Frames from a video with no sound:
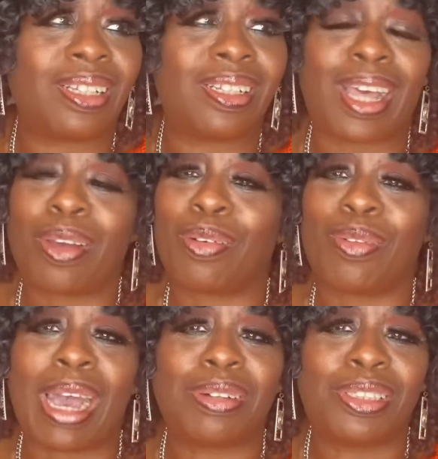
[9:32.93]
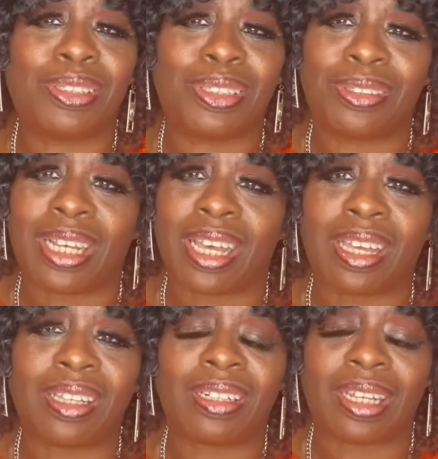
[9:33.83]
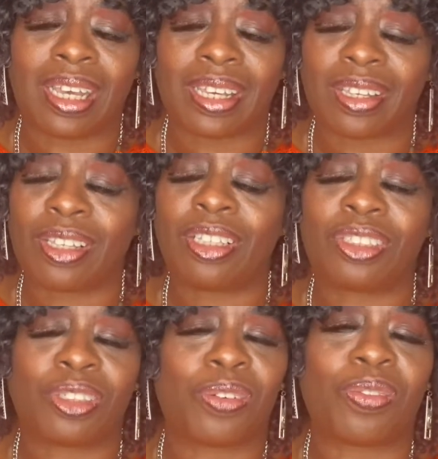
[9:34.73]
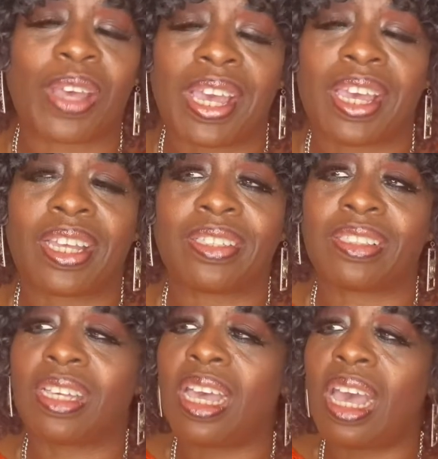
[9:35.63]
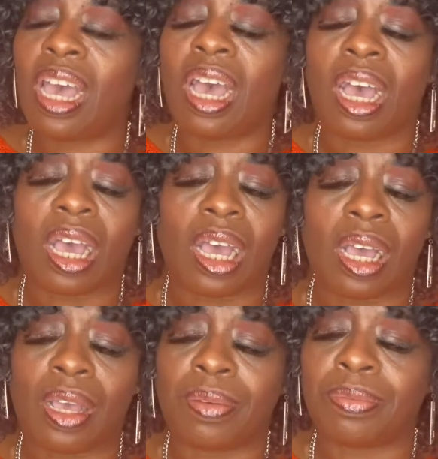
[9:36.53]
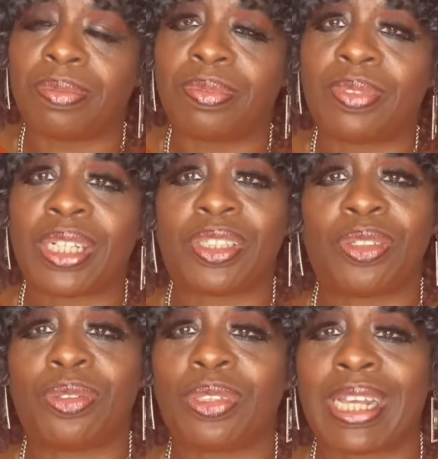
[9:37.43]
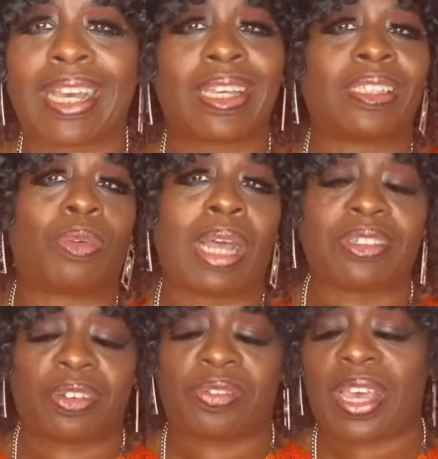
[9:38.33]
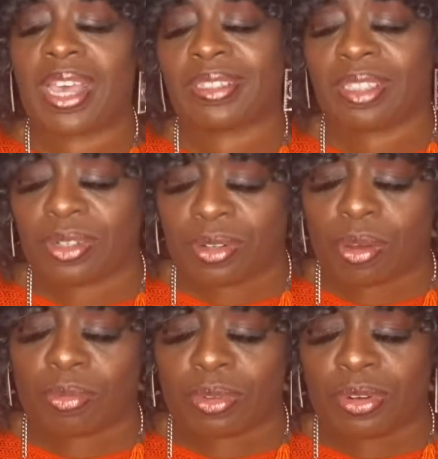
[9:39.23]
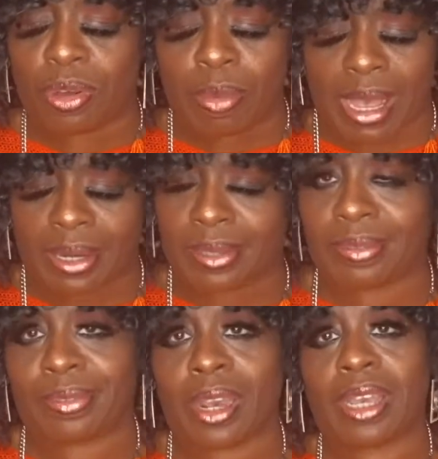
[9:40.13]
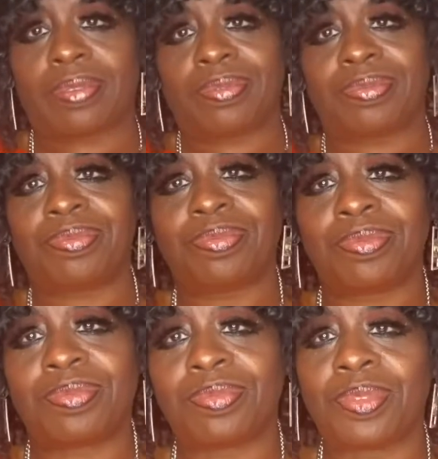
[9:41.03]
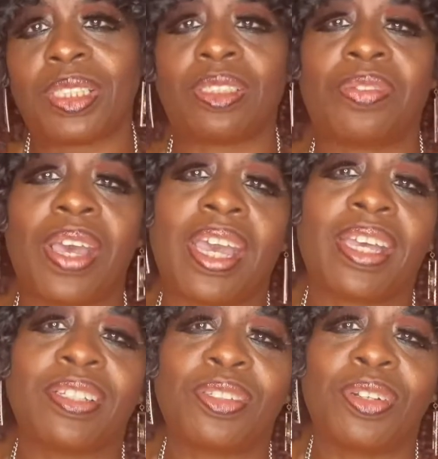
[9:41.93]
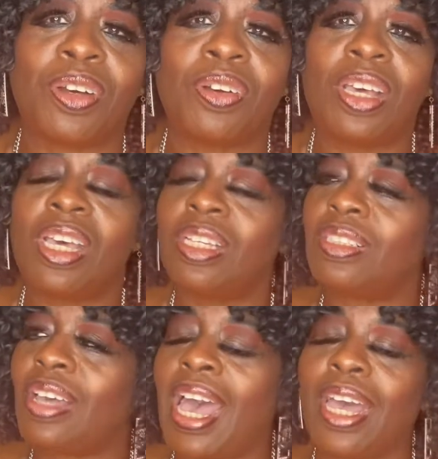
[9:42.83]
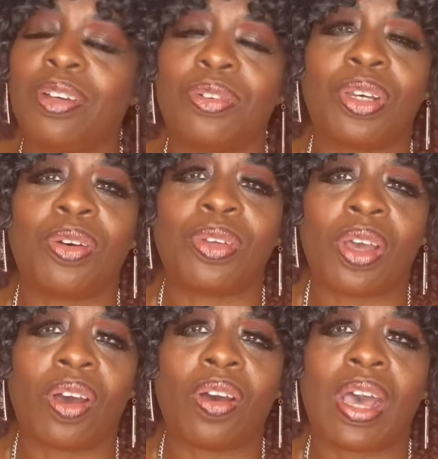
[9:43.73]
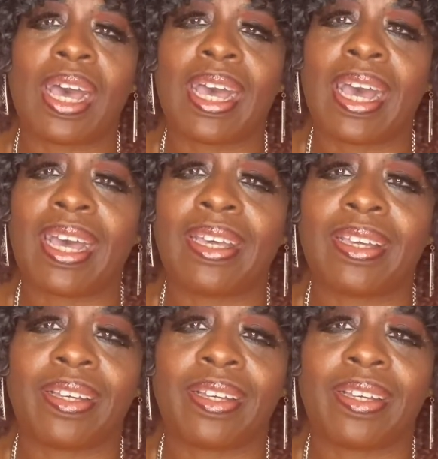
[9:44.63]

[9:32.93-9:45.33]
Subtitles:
like, why would you do that? Like, it's your fans. Because without your fans, then you're nobody, right? It's your fans, So I don't know, y'all. I